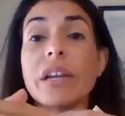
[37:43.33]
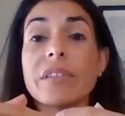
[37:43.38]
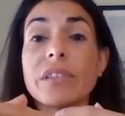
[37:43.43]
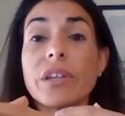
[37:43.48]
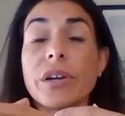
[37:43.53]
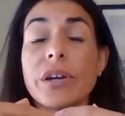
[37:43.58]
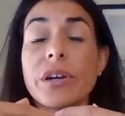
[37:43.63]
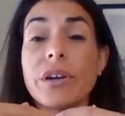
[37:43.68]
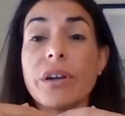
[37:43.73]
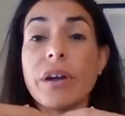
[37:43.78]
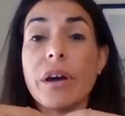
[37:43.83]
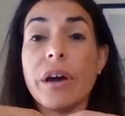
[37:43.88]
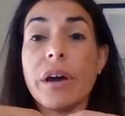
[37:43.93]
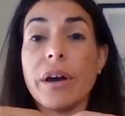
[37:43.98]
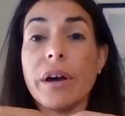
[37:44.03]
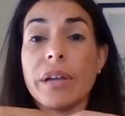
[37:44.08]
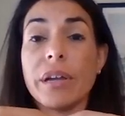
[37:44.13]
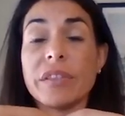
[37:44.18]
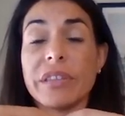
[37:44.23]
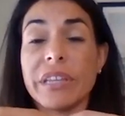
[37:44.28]
in the
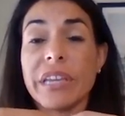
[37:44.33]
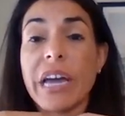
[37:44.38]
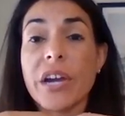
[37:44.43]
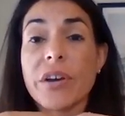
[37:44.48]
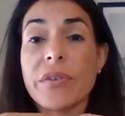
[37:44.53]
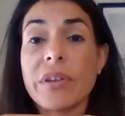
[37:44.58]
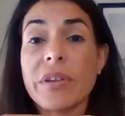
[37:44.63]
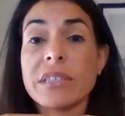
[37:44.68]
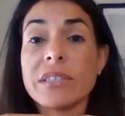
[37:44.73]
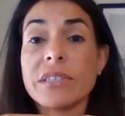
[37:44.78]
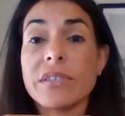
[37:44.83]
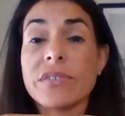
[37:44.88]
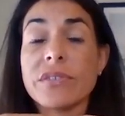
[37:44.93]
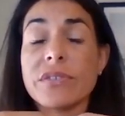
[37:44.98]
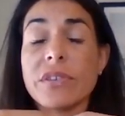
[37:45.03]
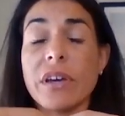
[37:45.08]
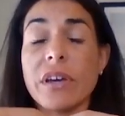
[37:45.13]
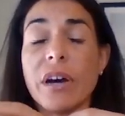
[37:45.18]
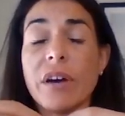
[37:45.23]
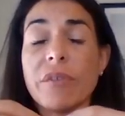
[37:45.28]
IRS's